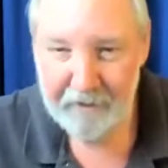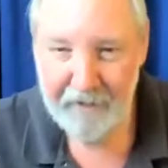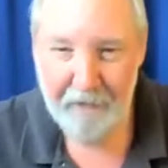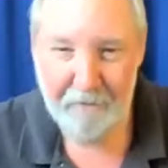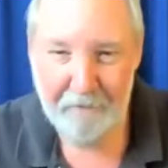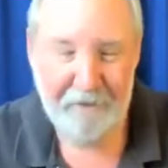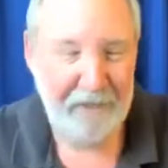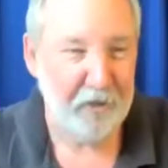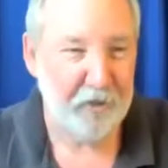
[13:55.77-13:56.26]

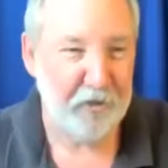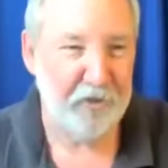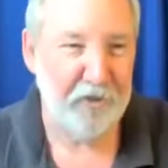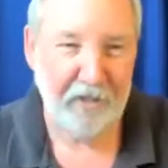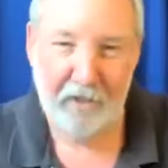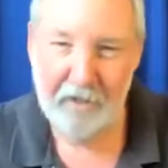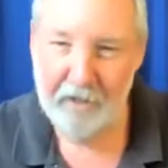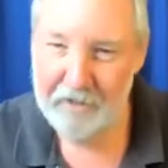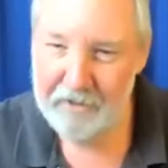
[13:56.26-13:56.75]
That'd be
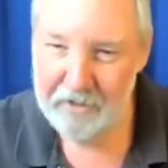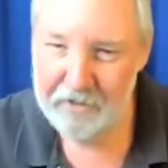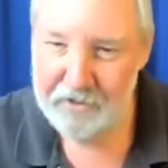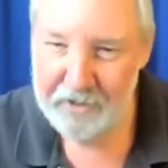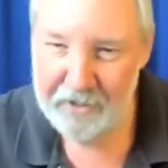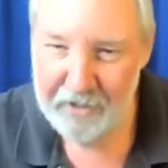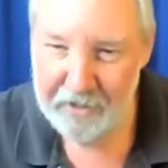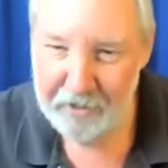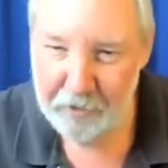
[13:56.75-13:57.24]
interesting to, to
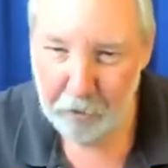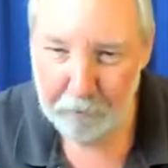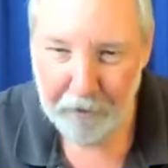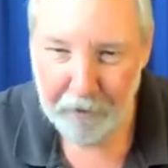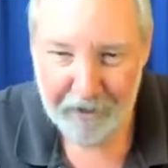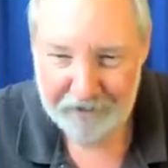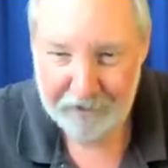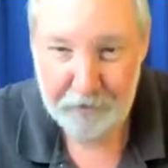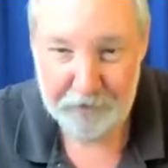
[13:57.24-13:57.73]
see the old
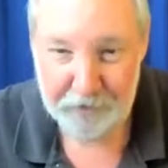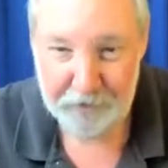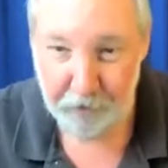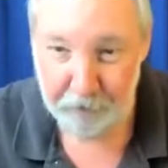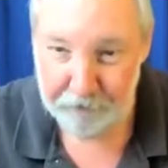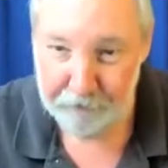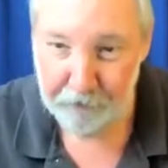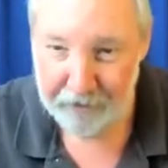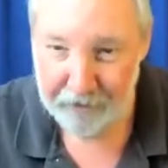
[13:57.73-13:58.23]
boss. He was an
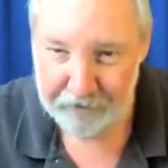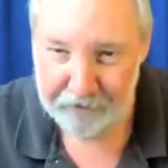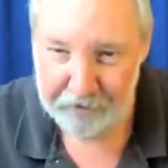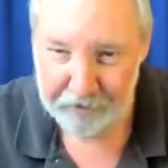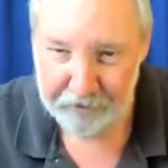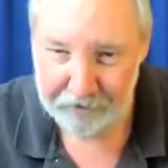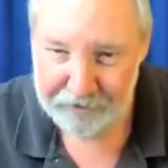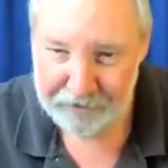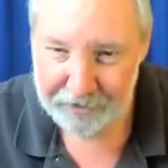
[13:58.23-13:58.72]
old friend
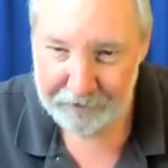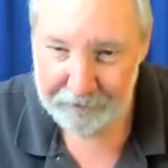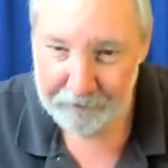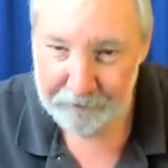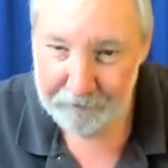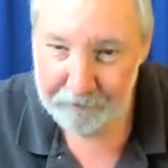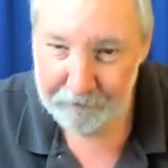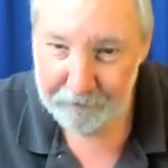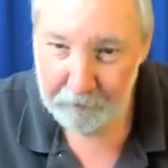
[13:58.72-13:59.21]
too, so
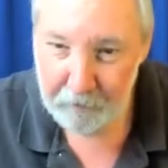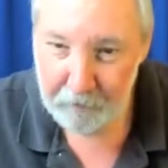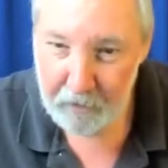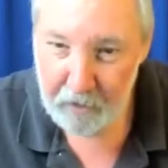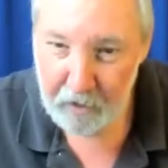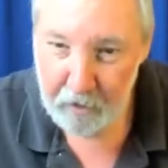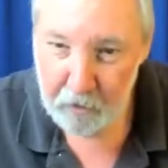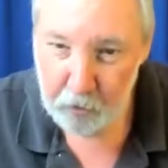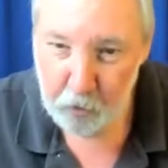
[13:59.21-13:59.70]

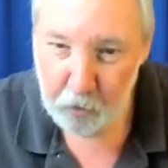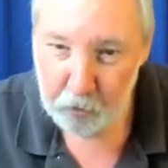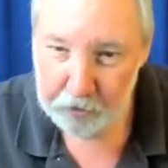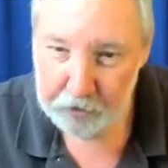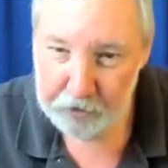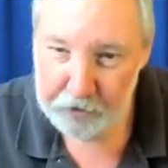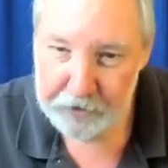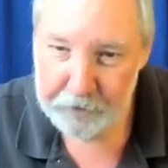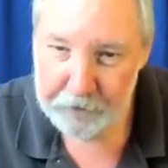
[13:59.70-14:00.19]

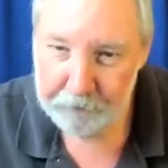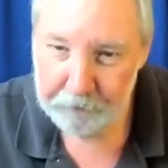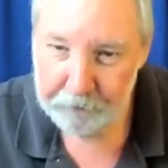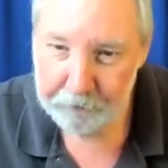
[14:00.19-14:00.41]
coolness.